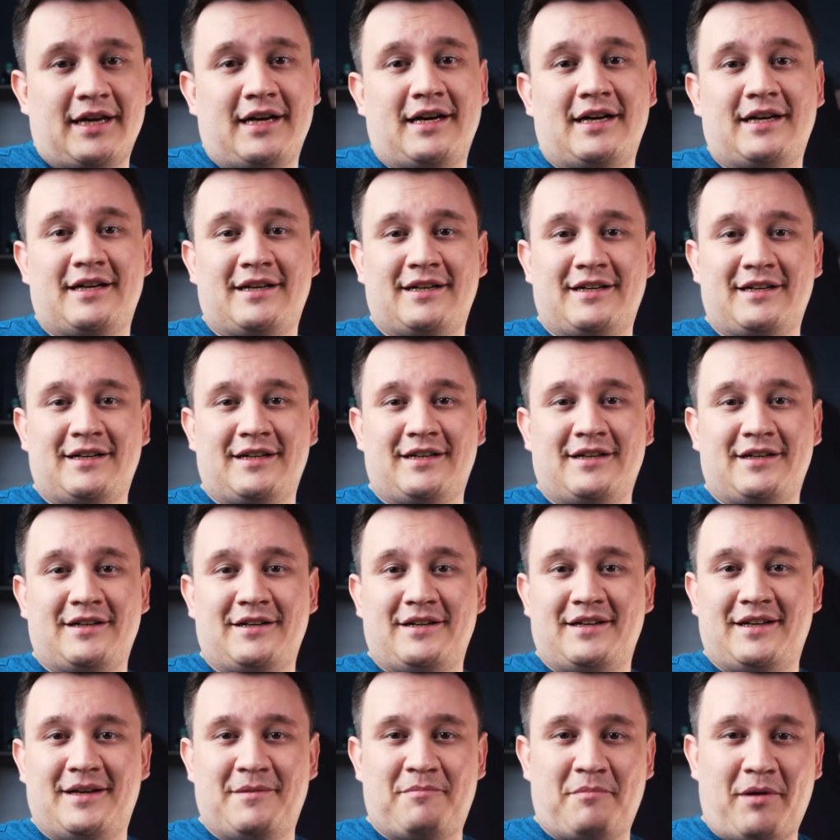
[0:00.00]

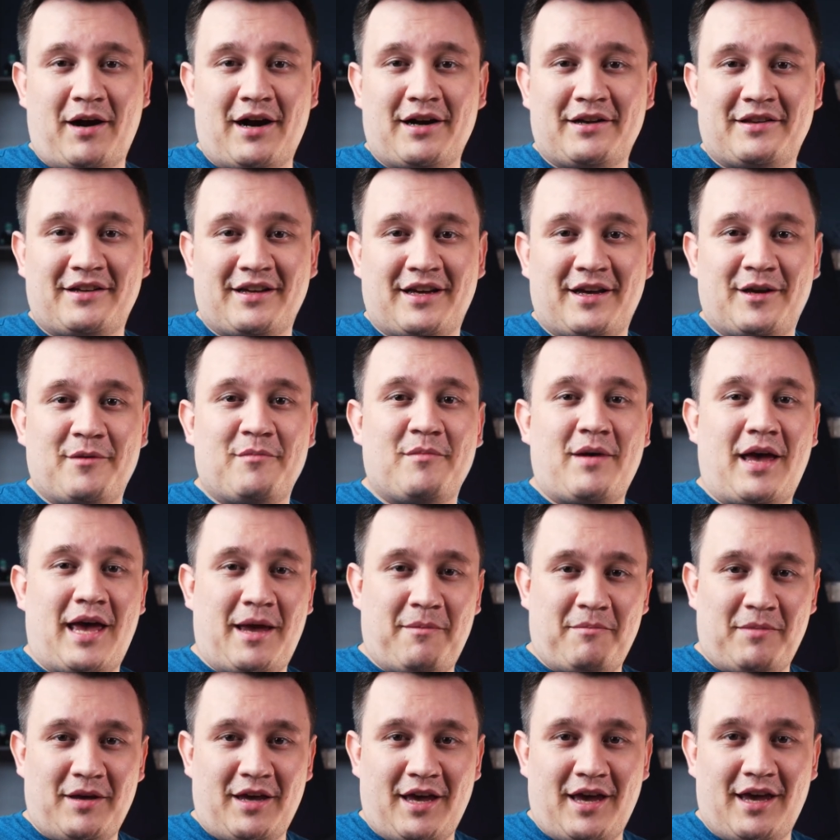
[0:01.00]
a part-time
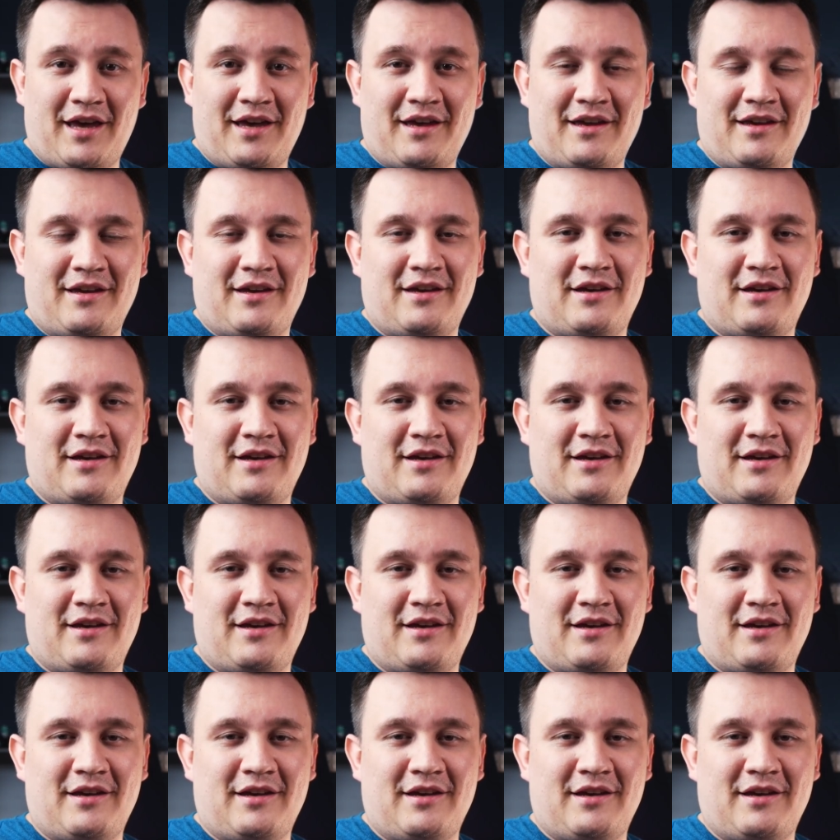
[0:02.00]
MBA